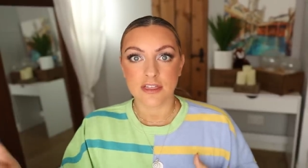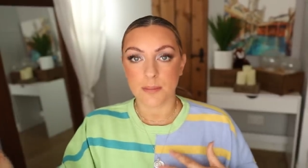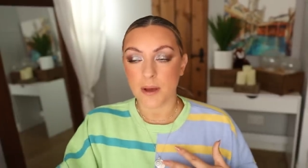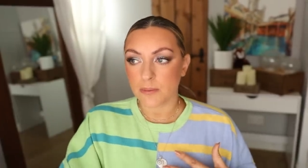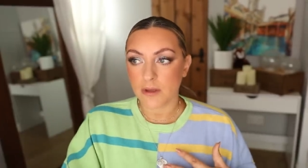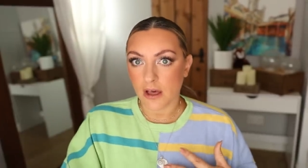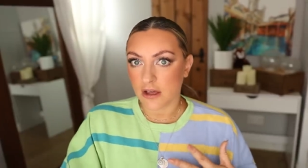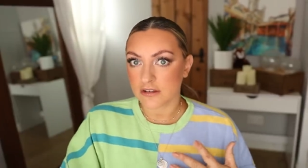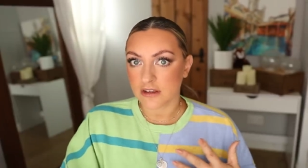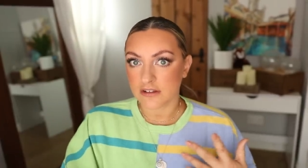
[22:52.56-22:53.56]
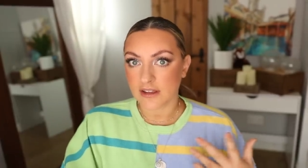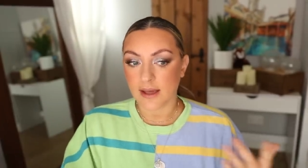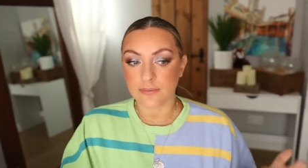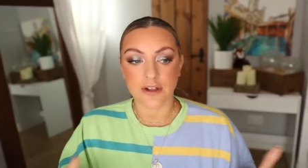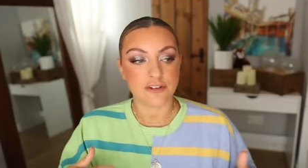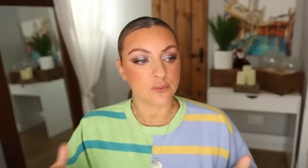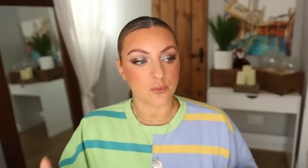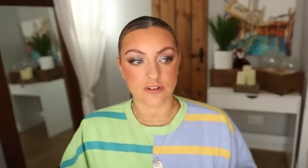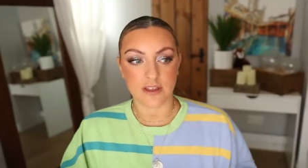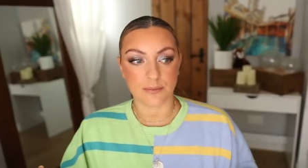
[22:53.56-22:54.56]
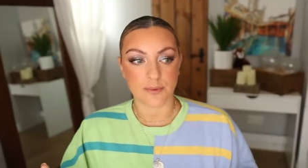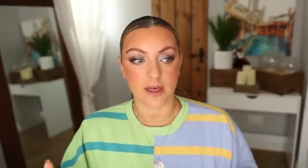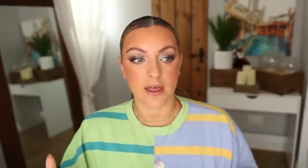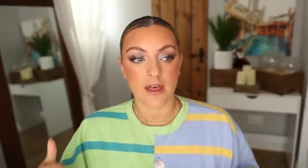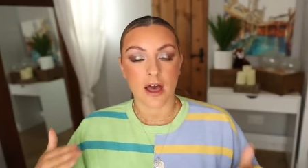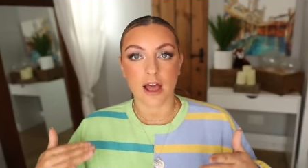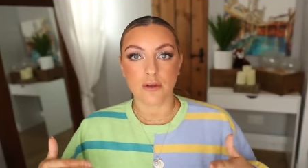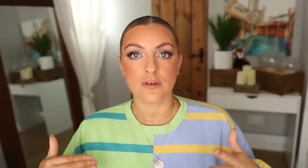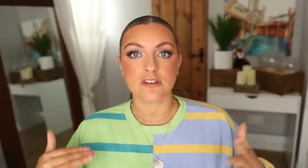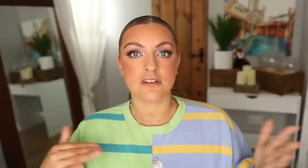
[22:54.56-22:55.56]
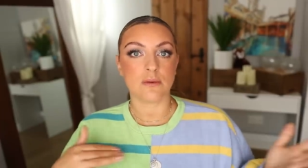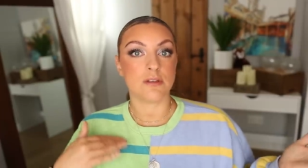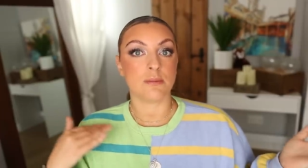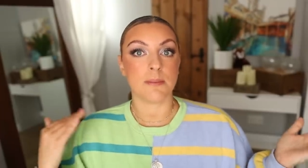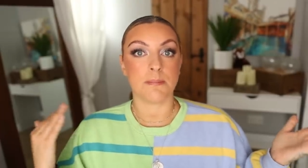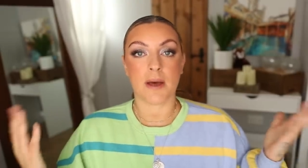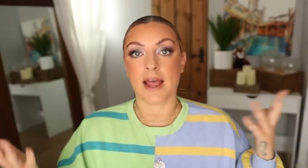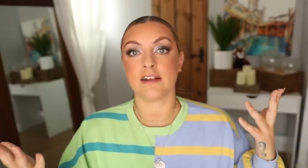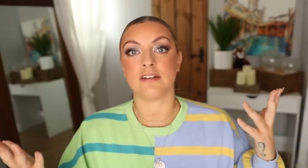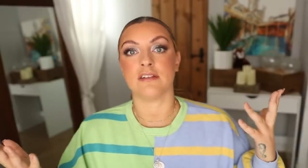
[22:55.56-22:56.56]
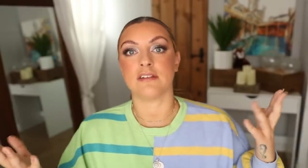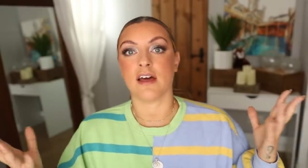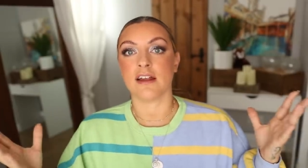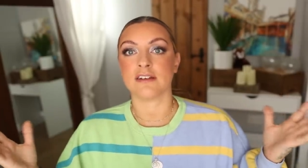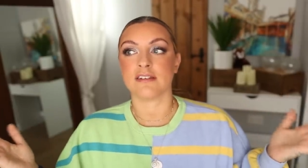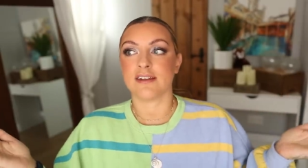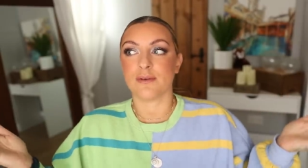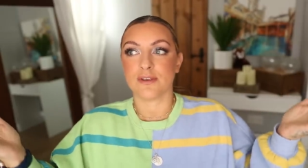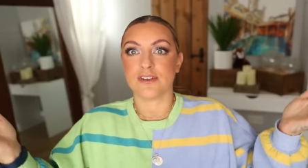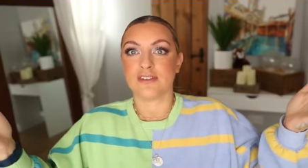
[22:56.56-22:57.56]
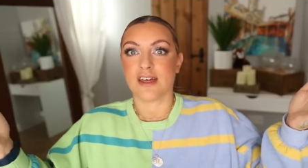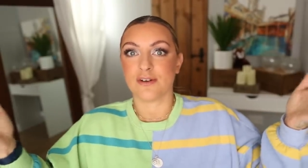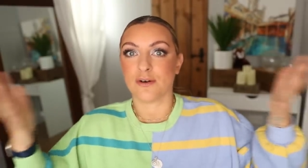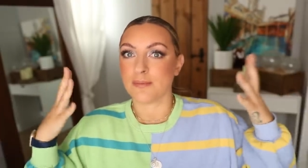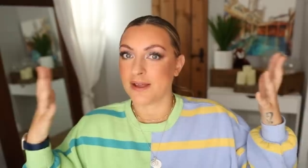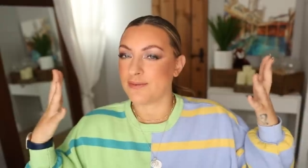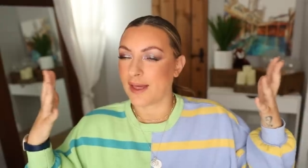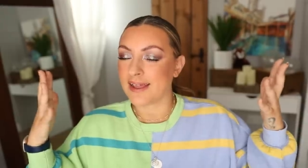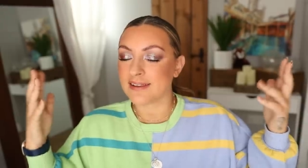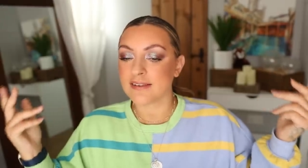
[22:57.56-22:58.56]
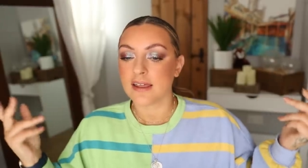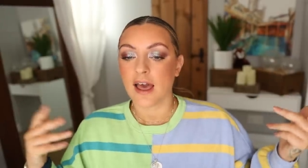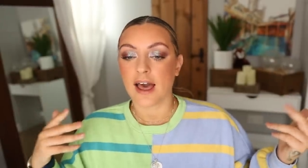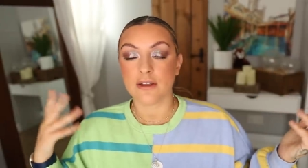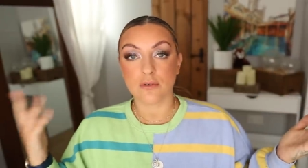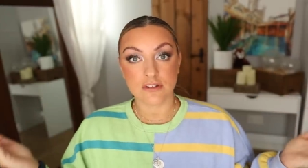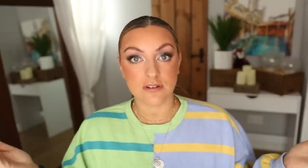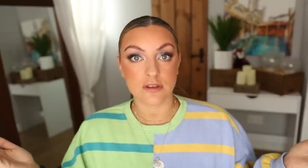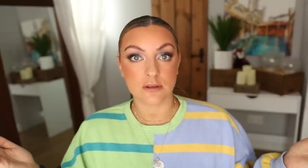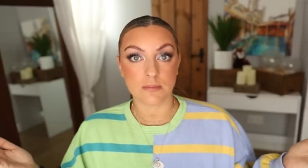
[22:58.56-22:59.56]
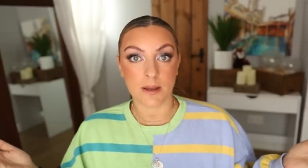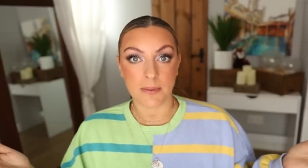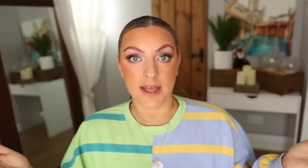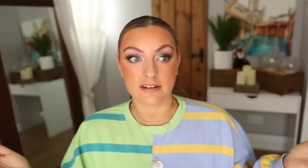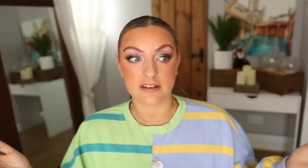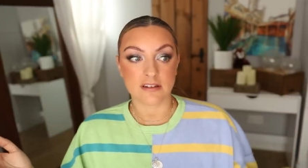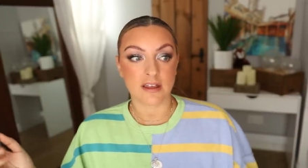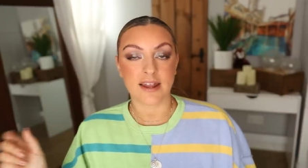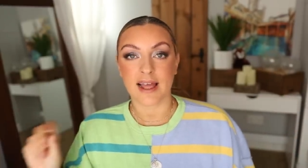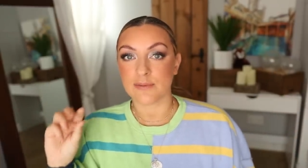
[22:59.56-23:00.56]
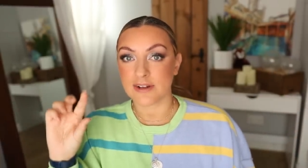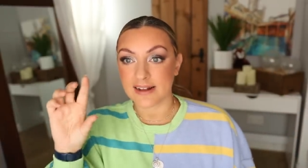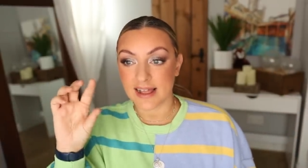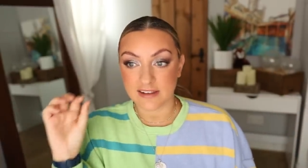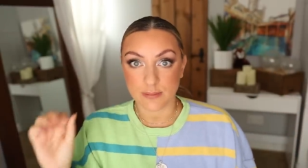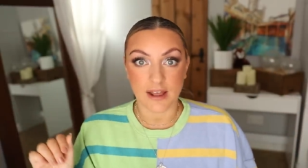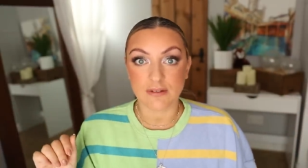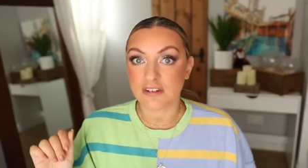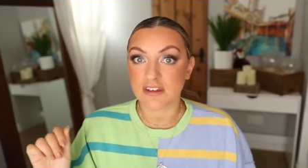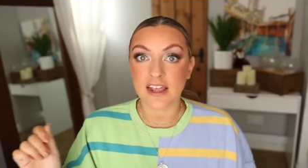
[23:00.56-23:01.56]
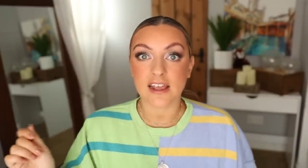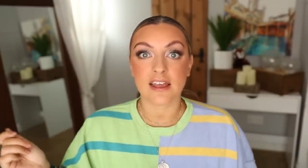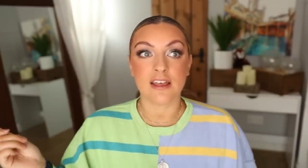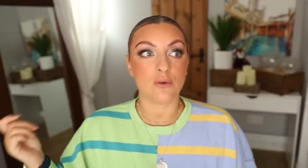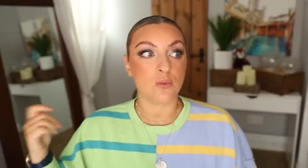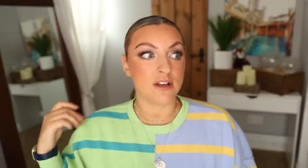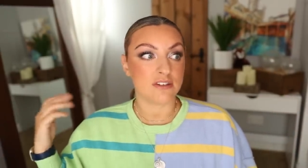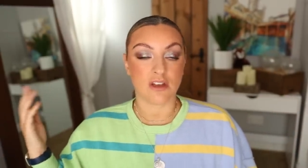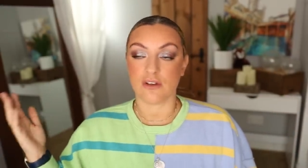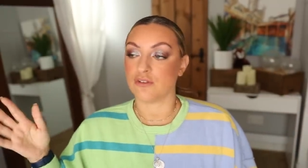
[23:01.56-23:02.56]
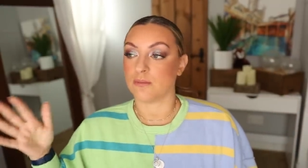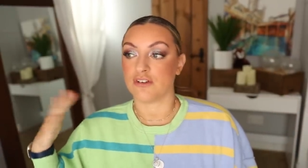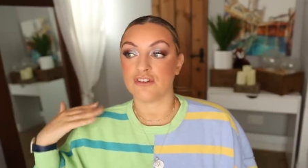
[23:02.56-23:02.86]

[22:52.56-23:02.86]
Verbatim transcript: the pub garden to have lunch, whatever. I always sit with my back to the sun because I don't want the sun on my face. And I always sit with my back to the sun. I have a little SPF stick. It always goes on my